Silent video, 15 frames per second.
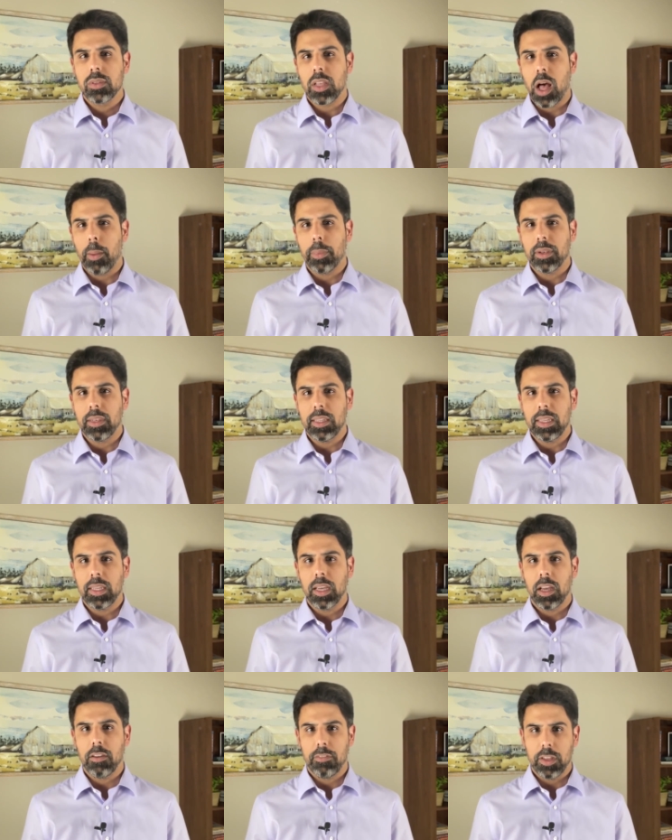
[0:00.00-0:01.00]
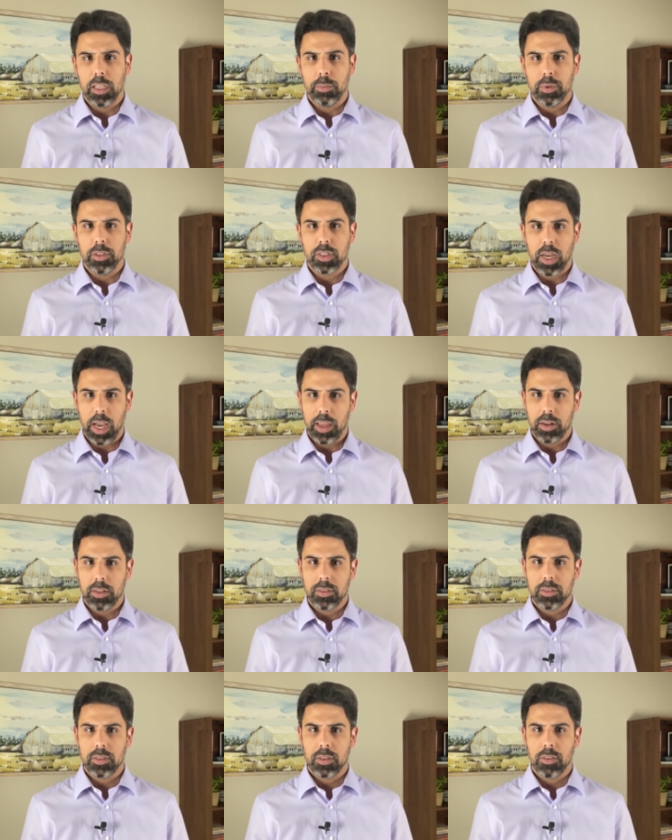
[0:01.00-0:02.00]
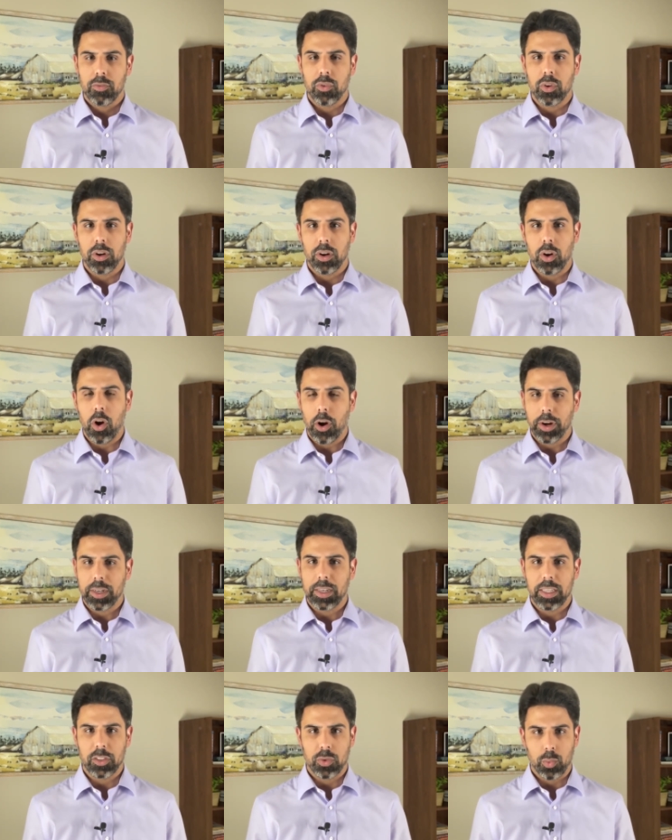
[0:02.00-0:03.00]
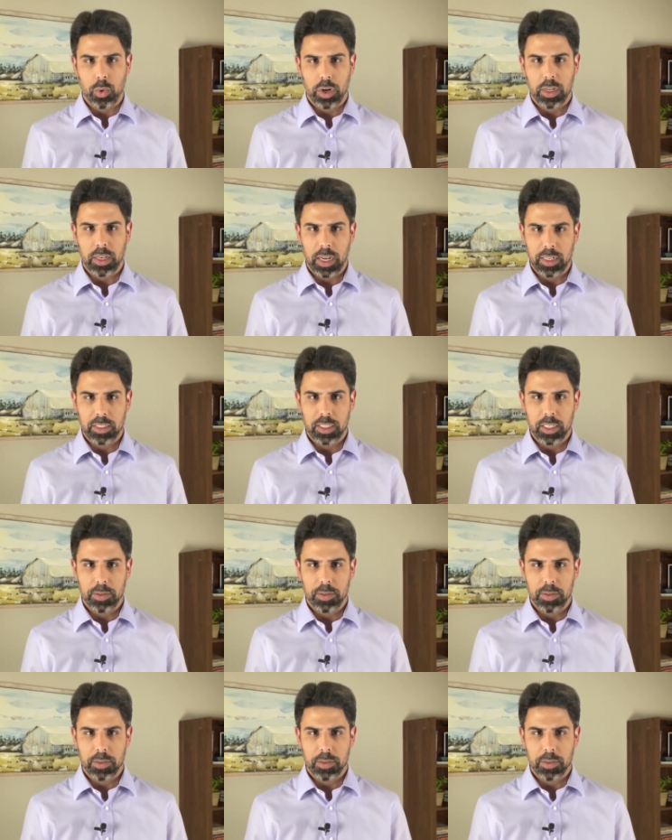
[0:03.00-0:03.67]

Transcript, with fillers: commonly available titles for architecture work in IT.